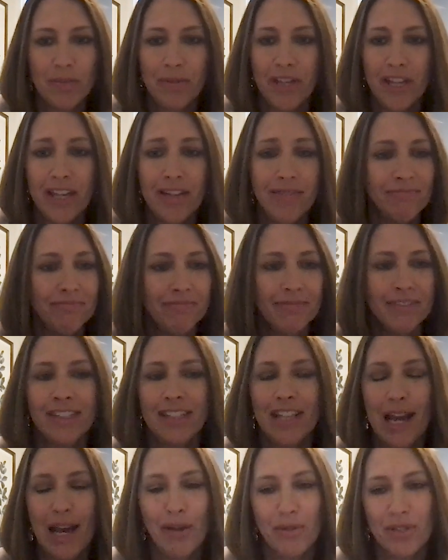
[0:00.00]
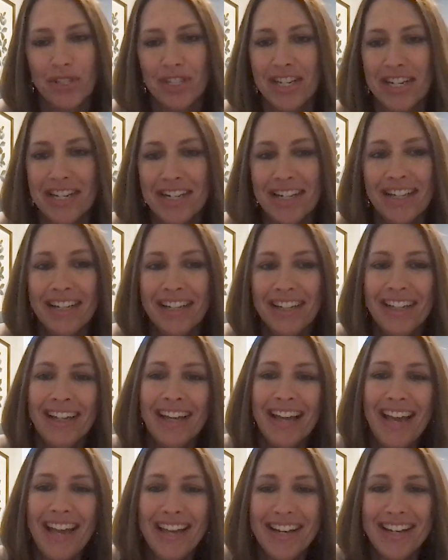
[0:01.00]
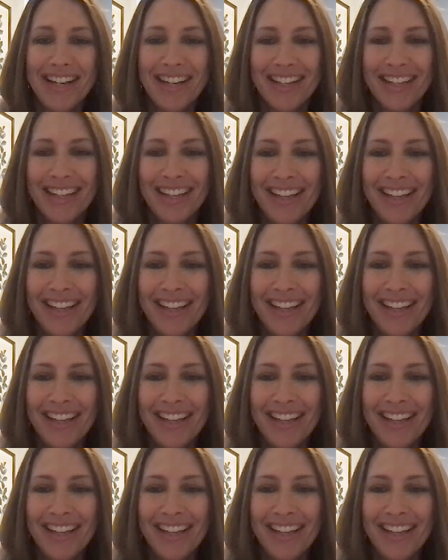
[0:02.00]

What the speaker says: played, I was done. And